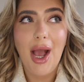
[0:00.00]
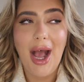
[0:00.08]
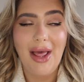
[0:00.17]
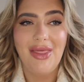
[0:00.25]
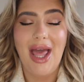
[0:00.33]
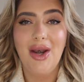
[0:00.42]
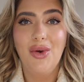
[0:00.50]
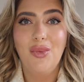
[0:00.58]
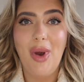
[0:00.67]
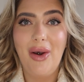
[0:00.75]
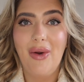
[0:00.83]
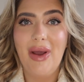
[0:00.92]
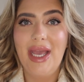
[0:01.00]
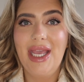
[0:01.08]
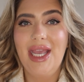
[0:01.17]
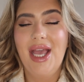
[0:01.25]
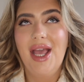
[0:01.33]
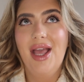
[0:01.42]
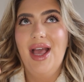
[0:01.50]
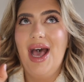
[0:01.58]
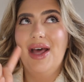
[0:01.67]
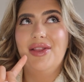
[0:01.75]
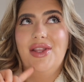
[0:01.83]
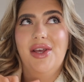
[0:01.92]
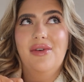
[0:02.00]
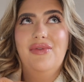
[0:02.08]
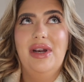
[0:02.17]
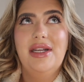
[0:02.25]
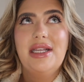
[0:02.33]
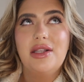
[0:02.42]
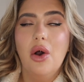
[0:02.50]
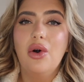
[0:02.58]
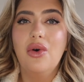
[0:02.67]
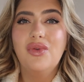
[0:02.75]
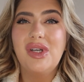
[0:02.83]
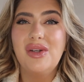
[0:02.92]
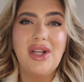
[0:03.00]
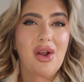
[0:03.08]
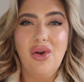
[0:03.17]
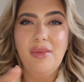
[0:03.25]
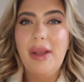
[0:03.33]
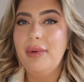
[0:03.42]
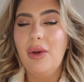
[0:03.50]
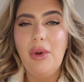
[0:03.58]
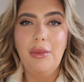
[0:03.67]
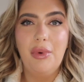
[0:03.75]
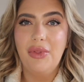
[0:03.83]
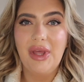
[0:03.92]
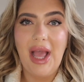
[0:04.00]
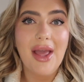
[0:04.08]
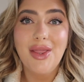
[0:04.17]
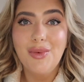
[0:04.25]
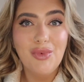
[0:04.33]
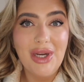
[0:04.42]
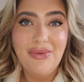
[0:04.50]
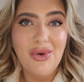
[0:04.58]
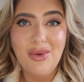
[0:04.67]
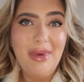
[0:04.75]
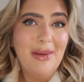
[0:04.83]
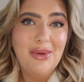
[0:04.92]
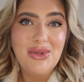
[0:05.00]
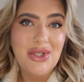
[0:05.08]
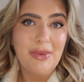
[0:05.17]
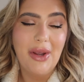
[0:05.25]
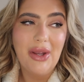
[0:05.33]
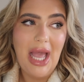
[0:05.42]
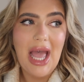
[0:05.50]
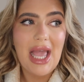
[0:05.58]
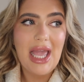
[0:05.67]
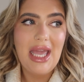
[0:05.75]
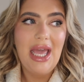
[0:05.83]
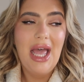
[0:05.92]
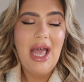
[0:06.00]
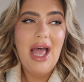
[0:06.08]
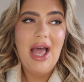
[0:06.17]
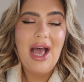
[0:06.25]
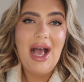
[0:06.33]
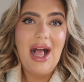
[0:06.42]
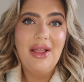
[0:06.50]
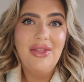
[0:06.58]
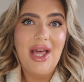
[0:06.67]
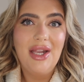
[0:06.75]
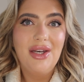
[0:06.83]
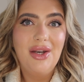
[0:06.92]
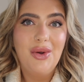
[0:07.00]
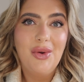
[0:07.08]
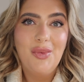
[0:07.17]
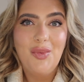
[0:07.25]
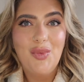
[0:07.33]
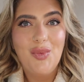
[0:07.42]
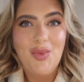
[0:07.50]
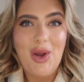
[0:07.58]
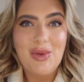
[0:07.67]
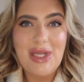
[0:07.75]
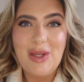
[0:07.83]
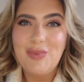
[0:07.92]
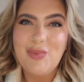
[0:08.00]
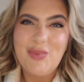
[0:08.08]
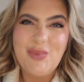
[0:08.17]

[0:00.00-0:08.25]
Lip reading: And then when I had the filler dissolved, I was like, oh, maybe I won't bother getting them refilled. Maybe it'll just be okay. And then I was like,